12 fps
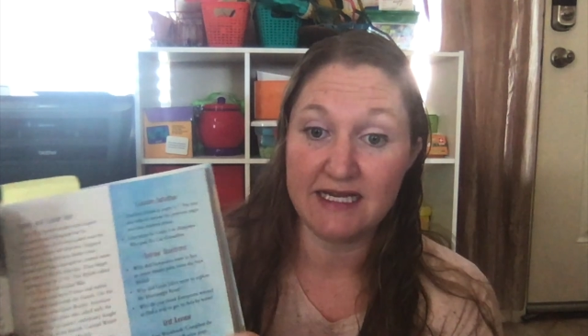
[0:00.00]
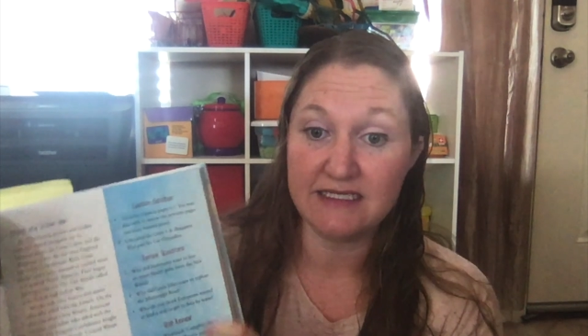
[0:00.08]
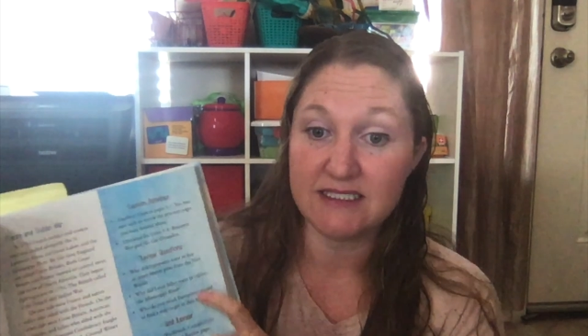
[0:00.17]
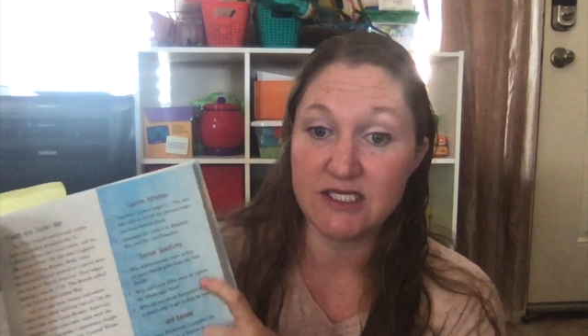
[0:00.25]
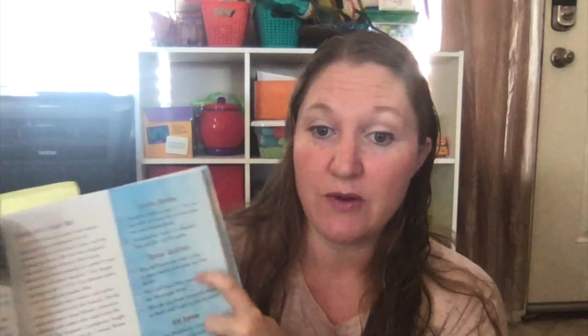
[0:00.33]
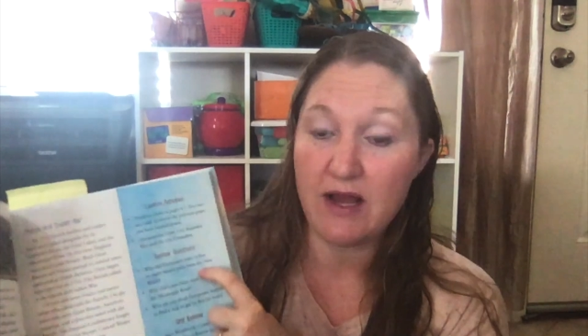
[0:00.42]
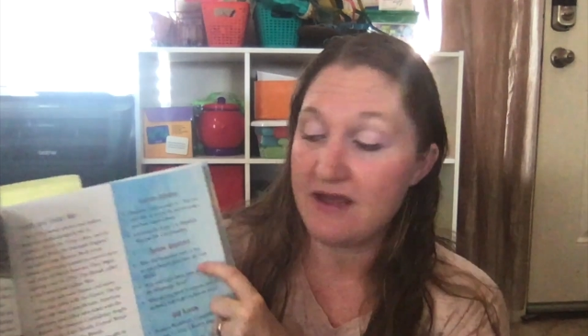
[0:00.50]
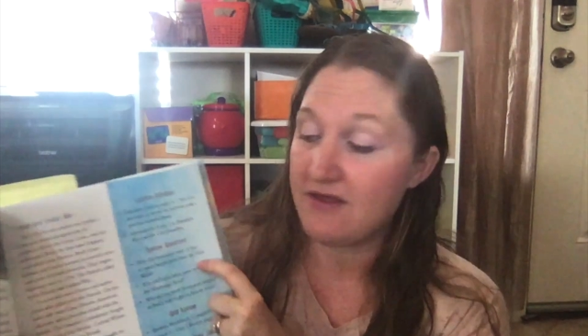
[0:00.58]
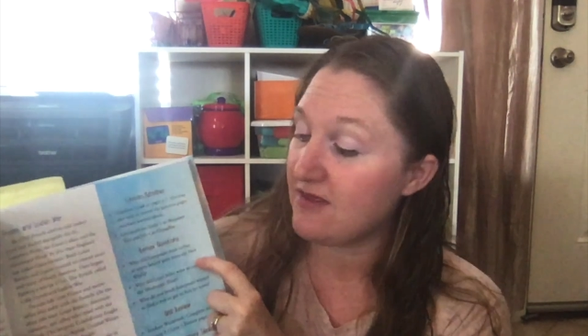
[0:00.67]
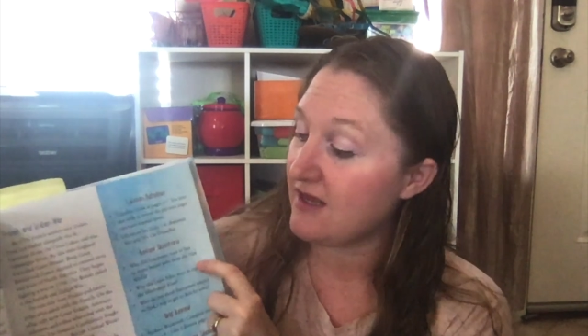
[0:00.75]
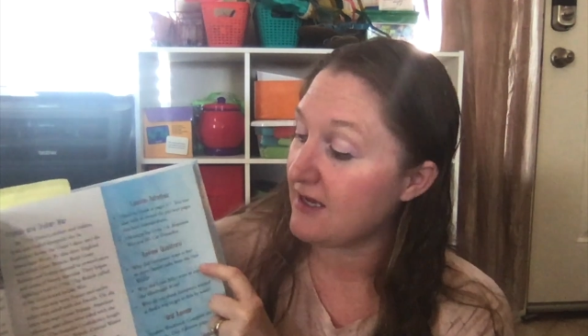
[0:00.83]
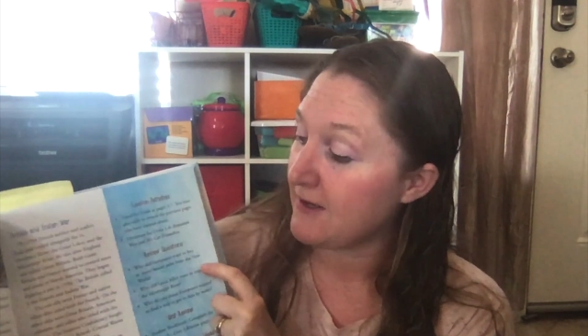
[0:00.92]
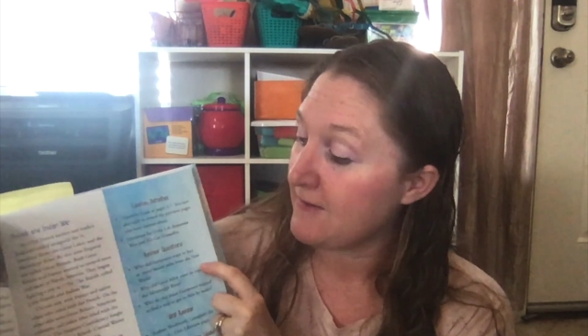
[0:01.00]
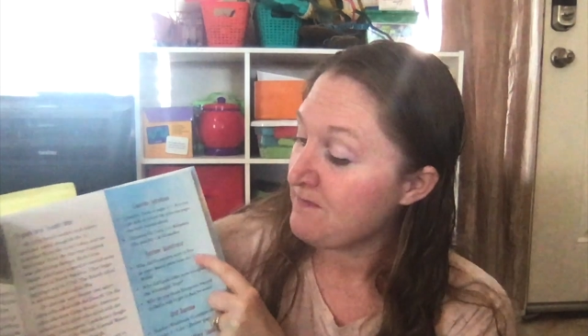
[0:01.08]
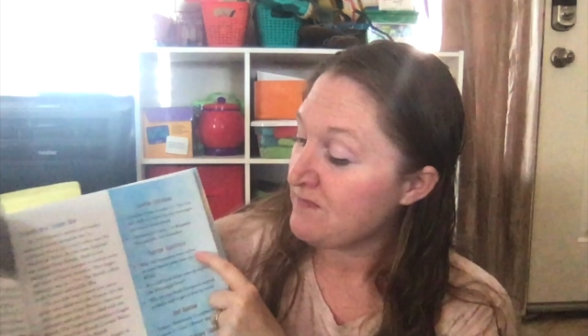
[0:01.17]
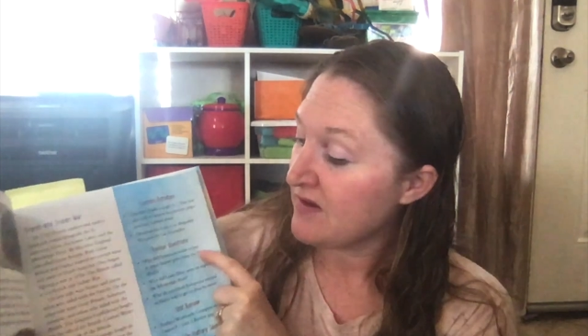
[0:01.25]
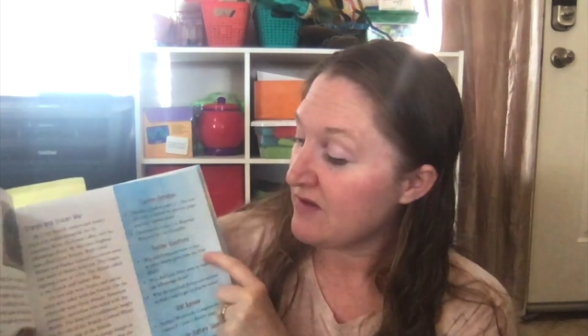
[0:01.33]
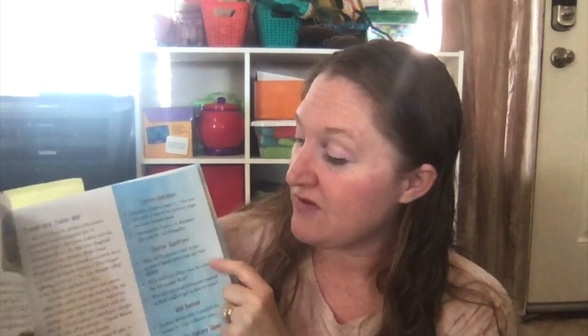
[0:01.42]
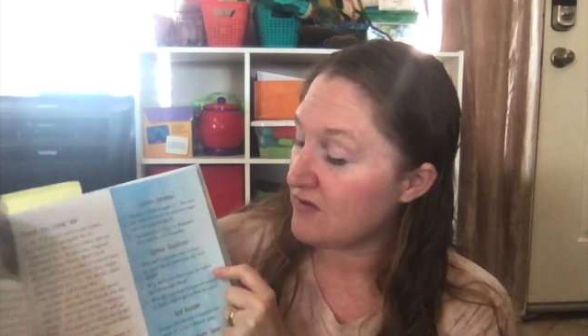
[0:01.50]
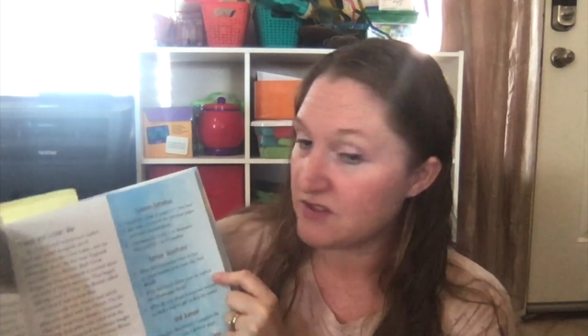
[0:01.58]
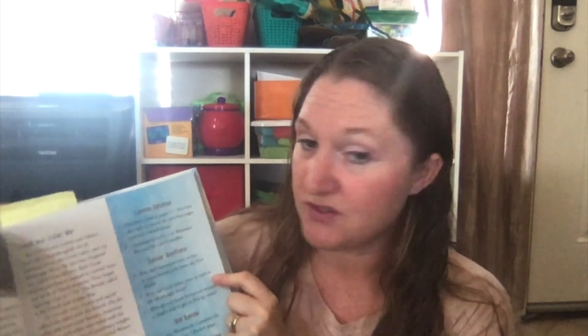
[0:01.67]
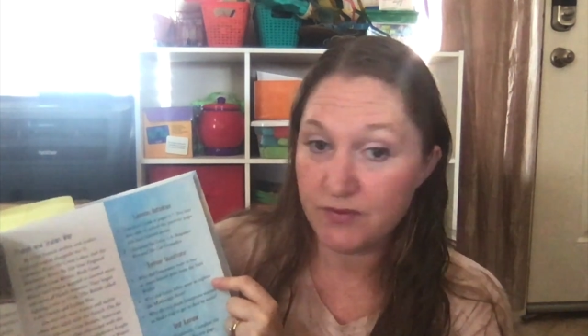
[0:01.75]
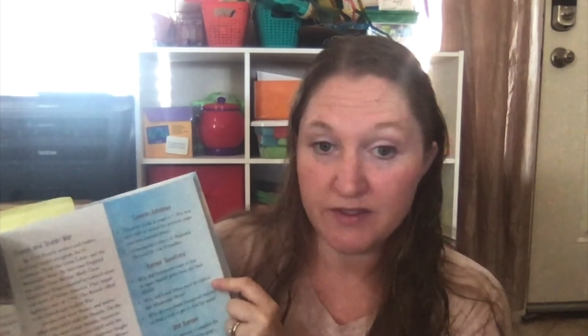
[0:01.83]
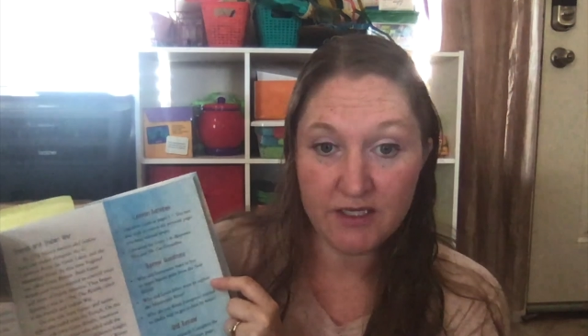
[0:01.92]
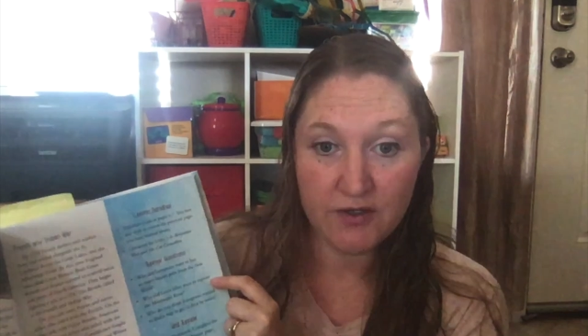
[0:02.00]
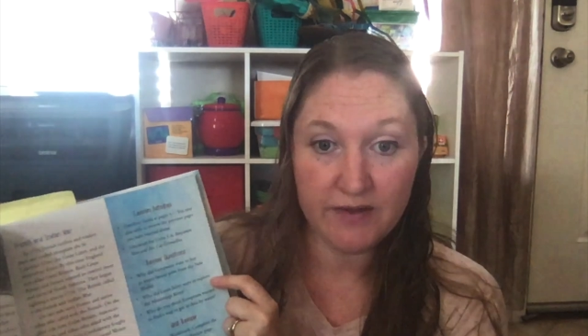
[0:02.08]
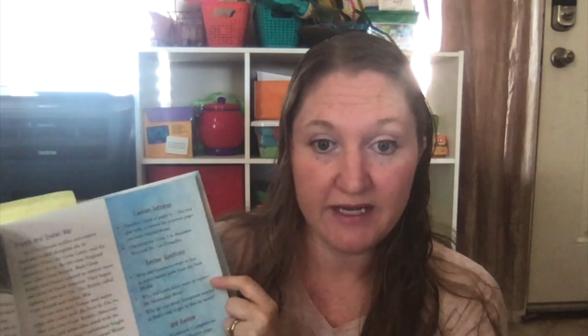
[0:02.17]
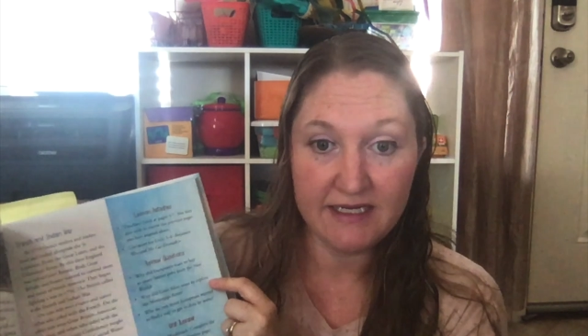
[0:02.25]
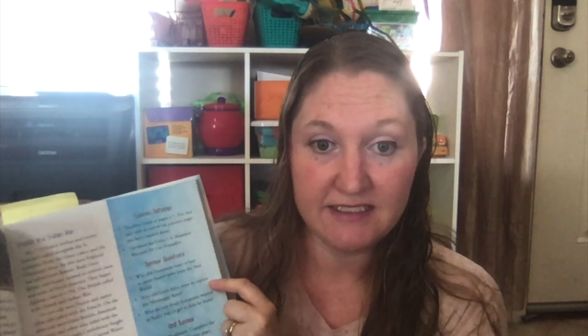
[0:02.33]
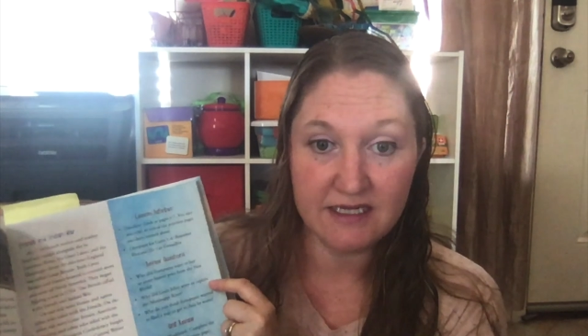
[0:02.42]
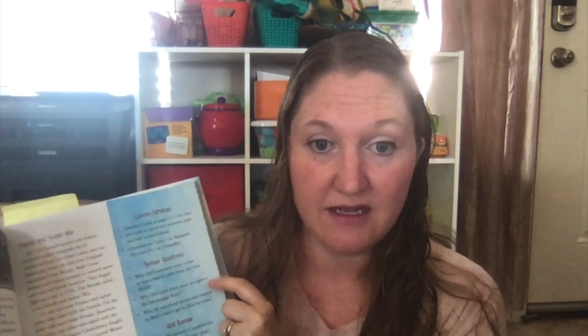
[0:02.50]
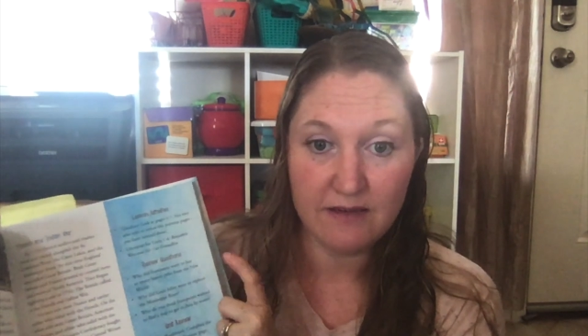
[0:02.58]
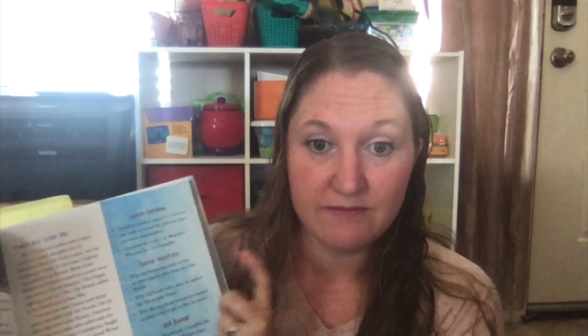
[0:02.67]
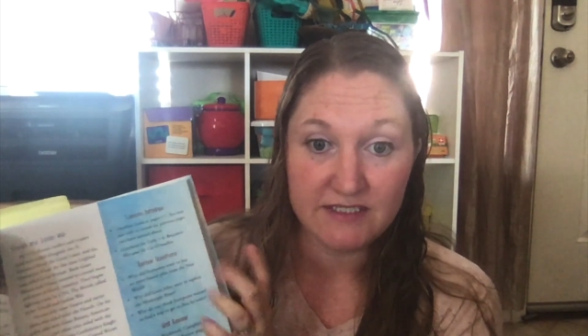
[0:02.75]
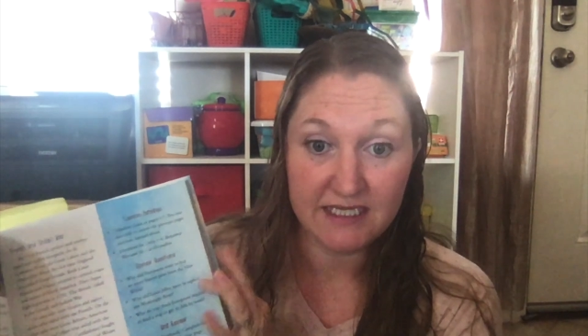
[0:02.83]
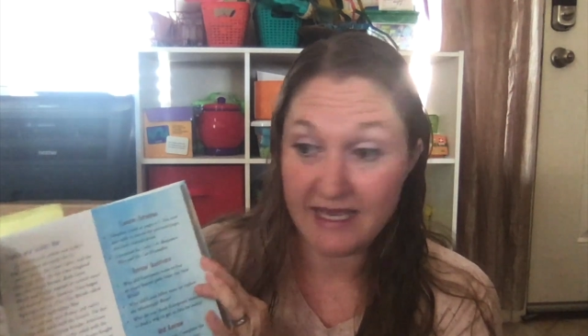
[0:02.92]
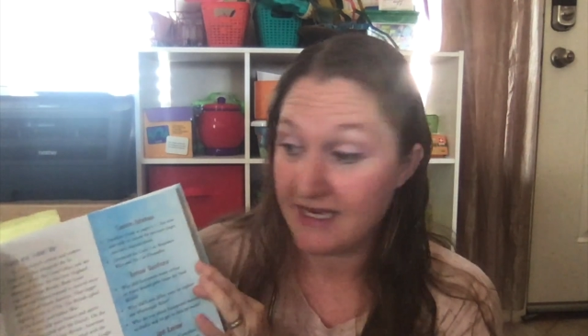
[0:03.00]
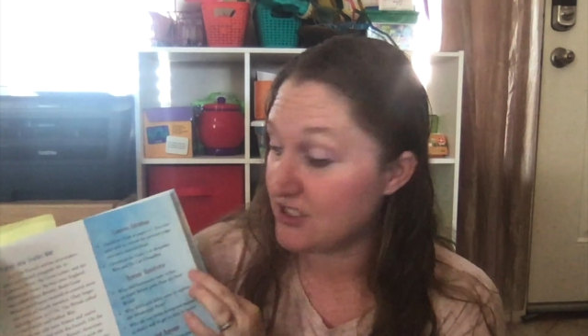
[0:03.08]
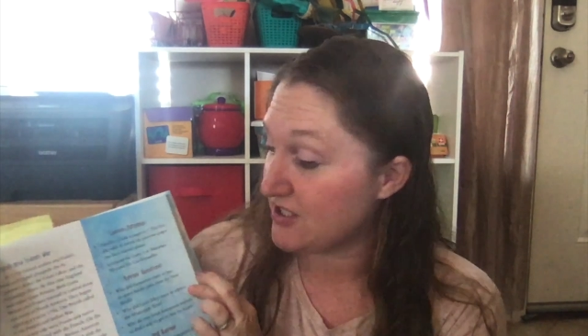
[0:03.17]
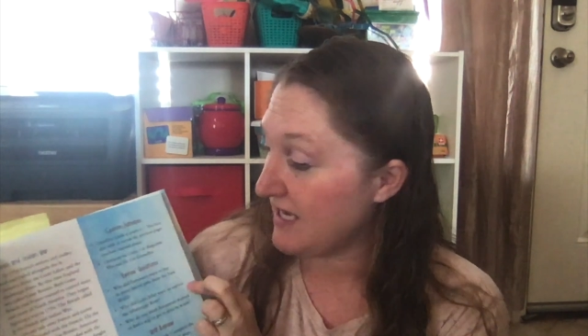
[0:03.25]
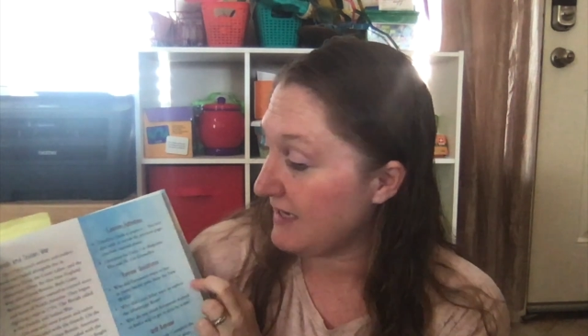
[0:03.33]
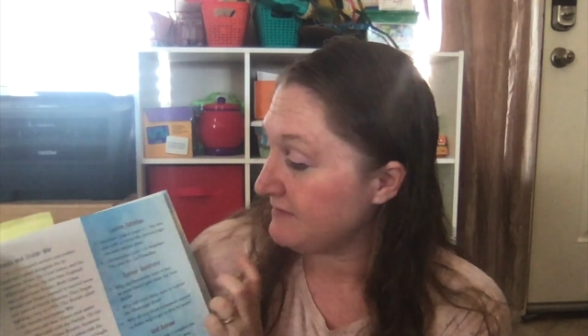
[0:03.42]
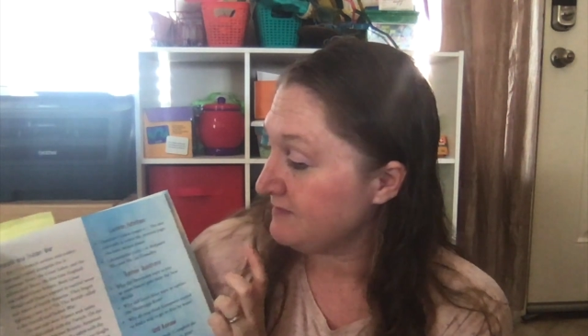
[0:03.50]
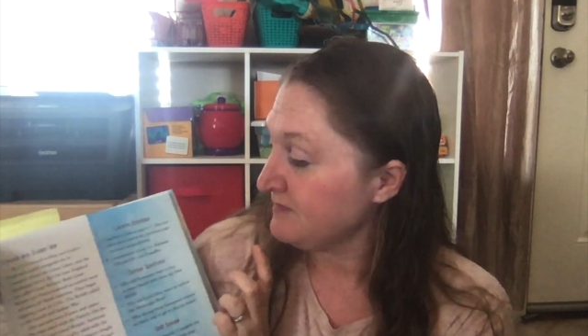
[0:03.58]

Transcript: And so I think those are really great um, to gauge that.